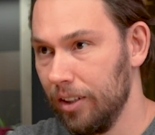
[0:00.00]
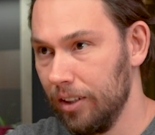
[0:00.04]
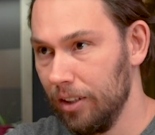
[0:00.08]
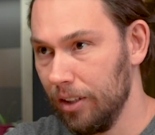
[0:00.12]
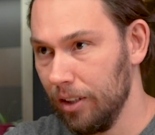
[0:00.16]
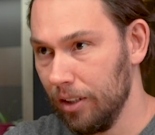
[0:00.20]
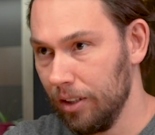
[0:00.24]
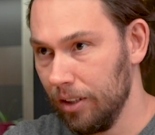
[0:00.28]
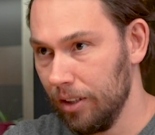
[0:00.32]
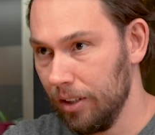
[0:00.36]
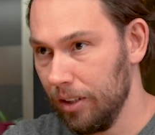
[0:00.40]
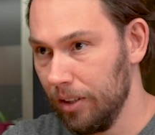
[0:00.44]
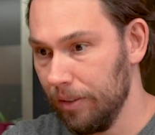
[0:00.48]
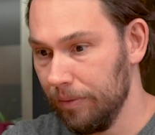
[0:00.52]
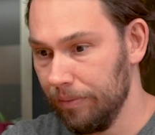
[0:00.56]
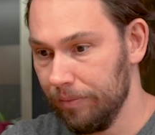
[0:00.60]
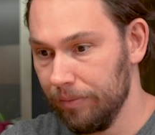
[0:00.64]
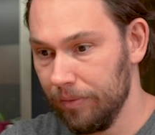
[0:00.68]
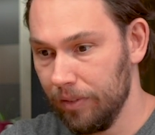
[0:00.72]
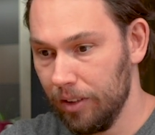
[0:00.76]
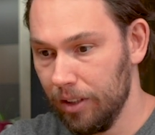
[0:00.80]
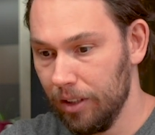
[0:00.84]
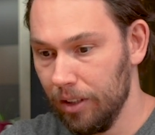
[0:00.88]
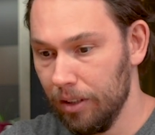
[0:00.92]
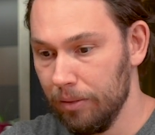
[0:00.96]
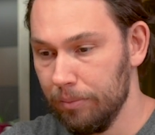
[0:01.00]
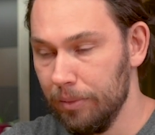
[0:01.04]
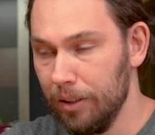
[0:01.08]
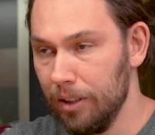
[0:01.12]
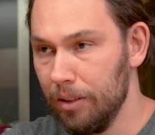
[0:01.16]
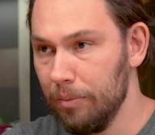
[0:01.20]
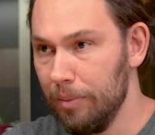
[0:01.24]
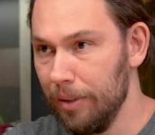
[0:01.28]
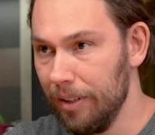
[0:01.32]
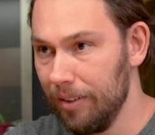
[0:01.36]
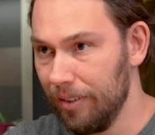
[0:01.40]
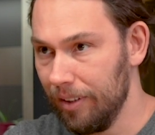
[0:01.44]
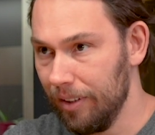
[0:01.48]
the
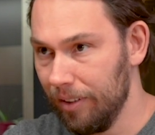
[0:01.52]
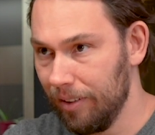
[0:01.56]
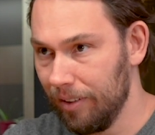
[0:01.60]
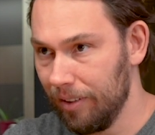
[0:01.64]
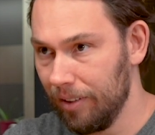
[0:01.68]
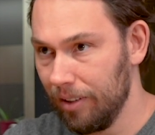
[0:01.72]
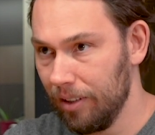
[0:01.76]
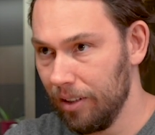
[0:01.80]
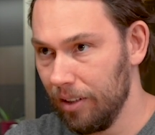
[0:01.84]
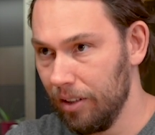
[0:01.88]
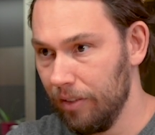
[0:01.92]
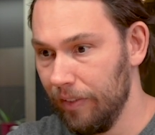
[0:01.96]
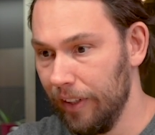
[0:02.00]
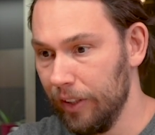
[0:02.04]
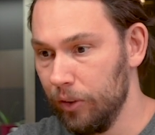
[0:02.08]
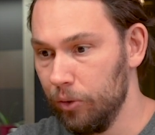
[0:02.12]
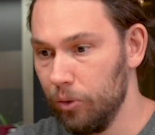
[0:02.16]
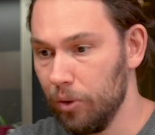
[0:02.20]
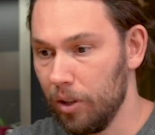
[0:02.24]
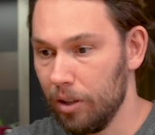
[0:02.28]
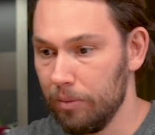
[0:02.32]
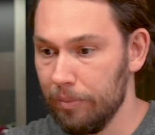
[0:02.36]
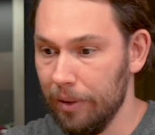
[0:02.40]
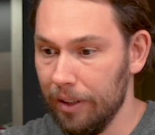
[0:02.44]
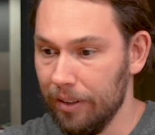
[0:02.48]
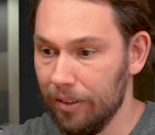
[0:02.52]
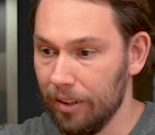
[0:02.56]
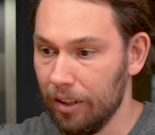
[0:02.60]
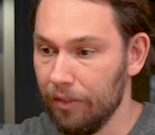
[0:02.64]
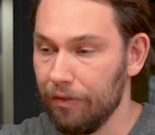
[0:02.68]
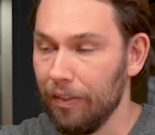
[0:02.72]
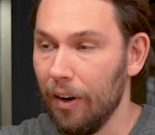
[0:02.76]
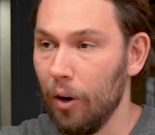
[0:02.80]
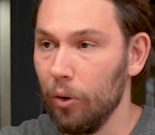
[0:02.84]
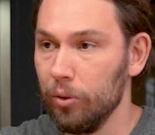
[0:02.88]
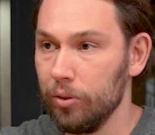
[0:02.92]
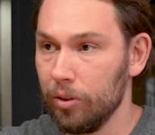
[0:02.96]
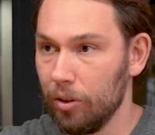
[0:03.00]
business, when you are basically
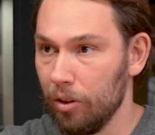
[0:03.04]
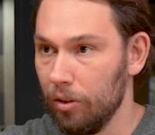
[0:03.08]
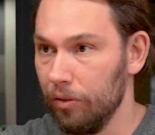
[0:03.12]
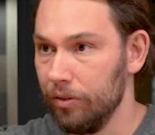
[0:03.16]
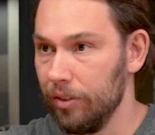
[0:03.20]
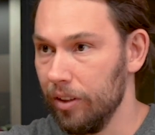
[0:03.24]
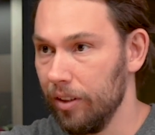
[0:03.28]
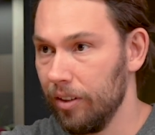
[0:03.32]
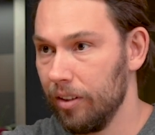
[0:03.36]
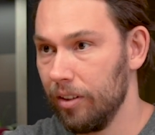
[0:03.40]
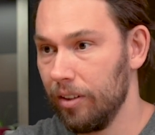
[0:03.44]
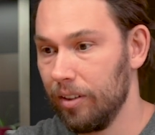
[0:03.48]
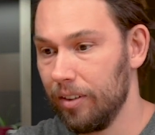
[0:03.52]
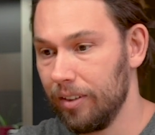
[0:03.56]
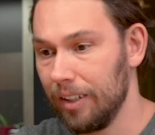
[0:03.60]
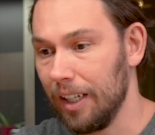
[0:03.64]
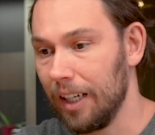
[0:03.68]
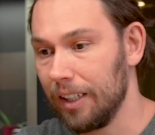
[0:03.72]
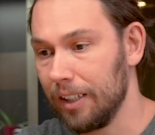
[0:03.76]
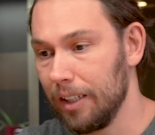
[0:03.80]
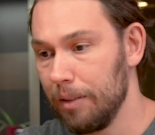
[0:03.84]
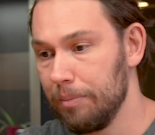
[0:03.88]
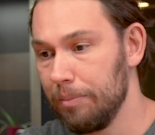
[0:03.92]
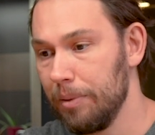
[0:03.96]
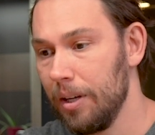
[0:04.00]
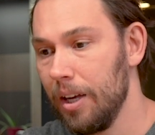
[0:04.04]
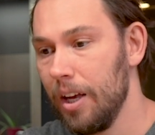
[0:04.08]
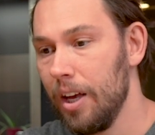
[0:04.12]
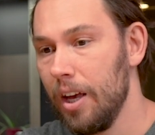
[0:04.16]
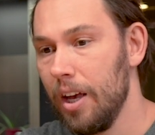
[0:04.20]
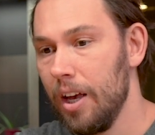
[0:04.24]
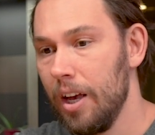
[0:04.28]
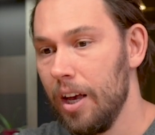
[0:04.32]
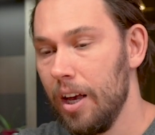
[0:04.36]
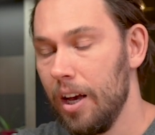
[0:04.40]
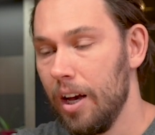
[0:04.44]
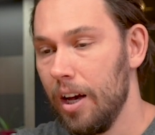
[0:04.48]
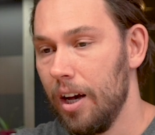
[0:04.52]
founder of the startup,
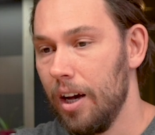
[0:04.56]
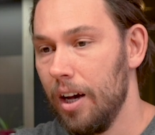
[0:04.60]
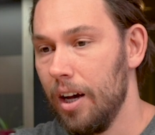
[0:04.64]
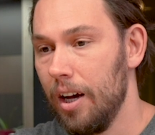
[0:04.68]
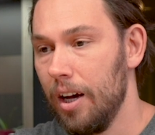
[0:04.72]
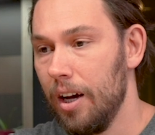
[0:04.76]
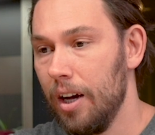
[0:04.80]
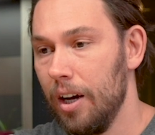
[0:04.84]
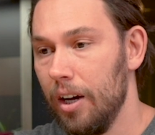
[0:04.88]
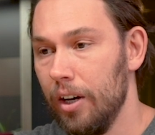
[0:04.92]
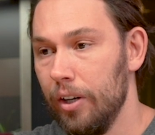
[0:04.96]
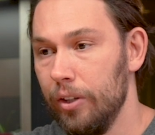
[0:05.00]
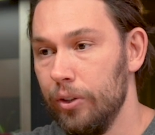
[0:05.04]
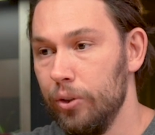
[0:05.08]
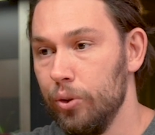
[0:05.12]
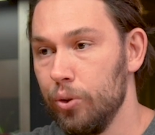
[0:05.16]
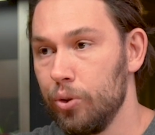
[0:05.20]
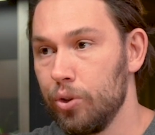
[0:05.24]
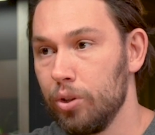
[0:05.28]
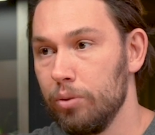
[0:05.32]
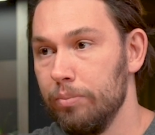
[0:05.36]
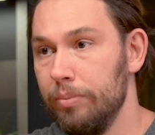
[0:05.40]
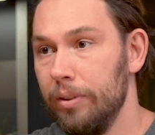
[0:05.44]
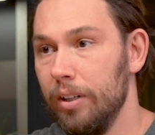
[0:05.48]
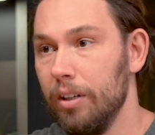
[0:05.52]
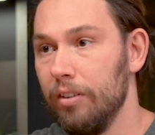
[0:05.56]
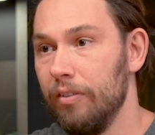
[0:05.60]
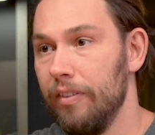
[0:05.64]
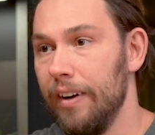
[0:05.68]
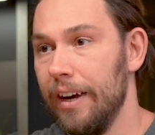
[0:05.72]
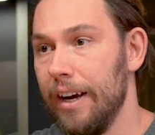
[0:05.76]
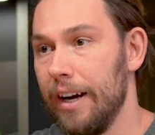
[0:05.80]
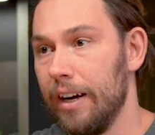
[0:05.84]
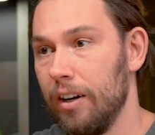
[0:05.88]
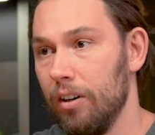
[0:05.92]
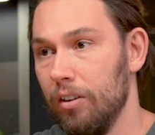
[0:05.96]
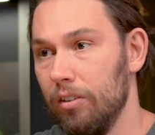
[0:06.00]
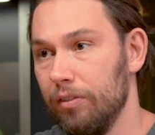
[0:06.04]
you should be
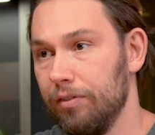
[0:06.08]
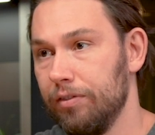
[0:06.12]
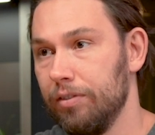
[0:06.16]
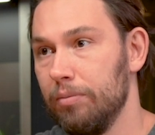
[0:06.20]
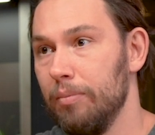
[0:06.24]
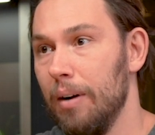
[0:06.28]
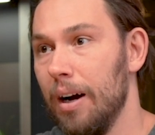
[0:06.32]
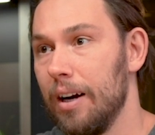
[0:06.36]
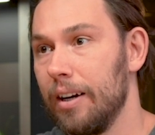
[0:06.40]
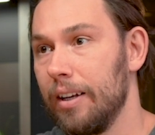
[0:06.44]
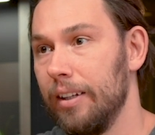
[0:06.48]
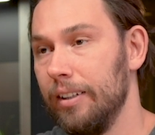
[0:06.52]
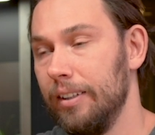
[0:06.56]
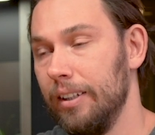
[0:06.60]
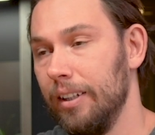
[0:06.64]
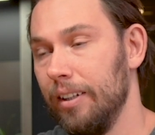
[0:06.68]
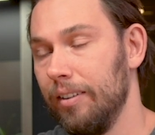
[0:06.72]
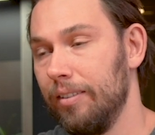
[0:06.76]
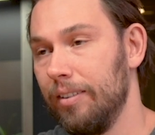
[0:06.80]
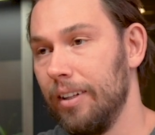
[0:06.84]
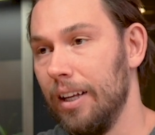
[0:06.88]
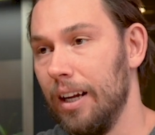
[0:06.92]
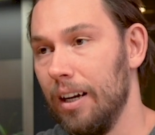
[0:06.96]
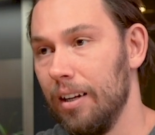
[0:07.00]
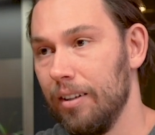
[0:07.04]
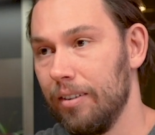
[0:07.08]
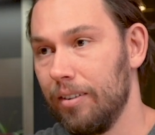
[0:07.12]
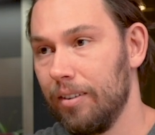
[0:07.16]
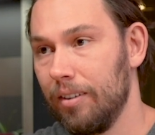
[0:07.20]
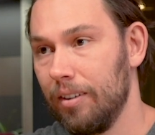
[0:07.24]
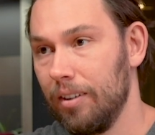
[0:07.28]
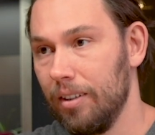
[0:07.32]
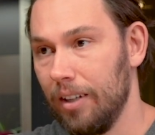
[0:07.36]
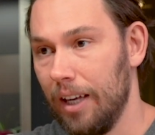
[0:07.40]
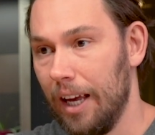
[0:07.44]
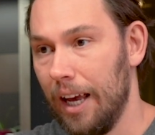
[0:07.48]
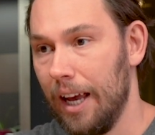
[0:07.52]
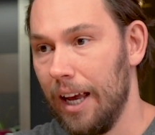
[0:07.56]
aware of marketing and
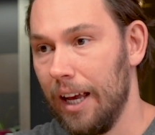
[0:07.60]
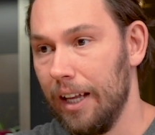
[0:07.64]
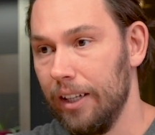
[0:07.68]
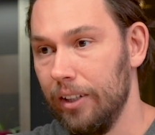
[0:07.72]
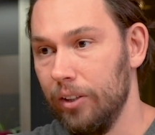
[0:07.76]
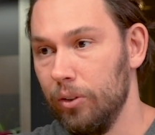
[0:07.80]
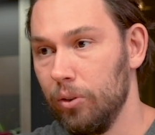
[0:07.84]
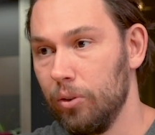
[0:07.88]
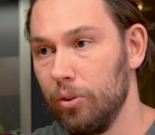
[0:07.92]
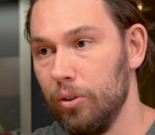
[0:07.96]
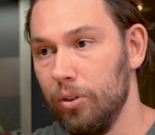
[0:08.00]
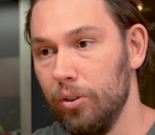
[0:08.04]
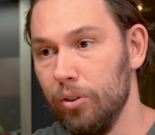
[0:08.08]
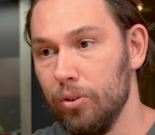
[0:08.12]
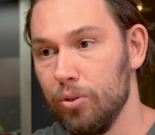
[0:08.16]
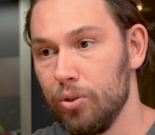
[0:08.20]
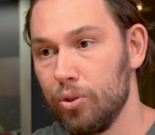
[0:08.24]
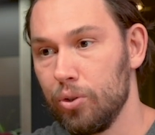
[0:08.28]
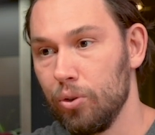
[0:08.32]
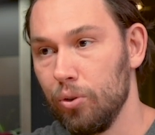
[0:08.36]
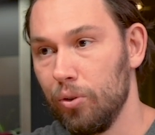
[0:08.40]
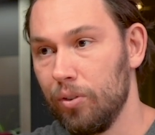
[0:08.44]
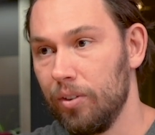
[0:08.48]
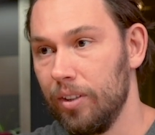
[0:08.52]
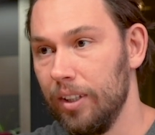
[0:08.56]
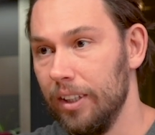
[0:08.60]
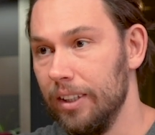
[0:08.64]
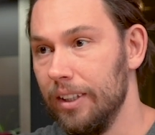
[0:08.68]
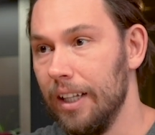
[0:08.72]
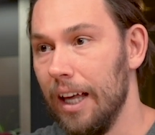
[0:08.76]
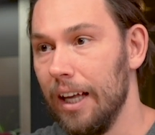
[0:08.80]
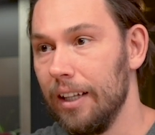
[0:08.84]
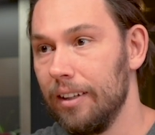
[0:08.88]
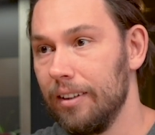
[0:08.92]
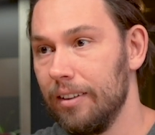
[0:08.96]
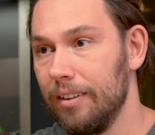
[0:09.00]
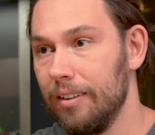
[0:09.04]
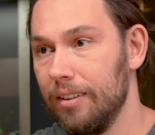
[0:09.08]
sales, and you should see
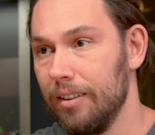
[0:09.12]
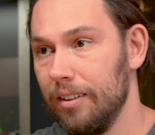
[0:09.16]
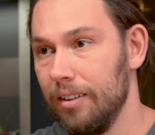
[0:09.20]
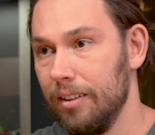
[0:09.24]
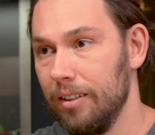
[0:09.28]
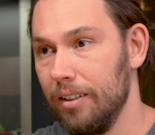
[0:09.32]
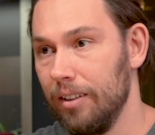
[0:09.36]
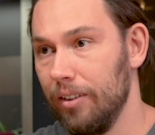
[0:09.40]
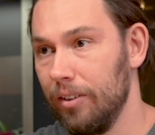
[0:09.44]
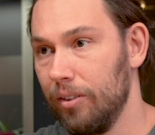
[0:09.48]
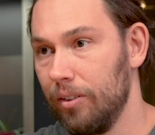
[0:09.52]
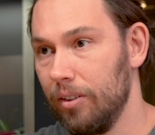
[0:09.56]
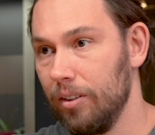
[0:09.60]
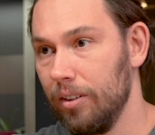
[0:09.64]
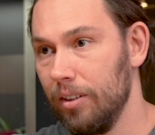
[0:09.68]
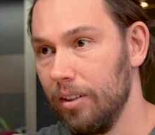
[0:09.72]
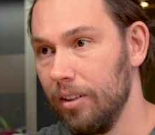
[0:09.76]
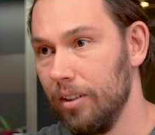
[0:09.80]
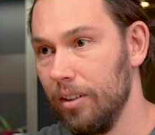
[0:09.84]
that as